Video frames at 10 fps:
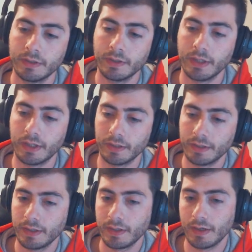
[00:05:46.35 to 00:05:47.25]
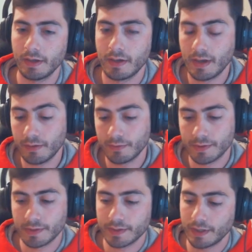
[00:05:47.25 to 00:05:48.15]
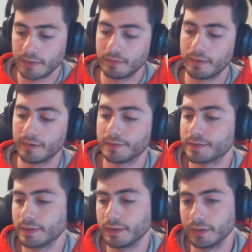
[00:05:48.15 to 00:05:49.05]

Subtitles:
Yeah, and I was going to say I do think it's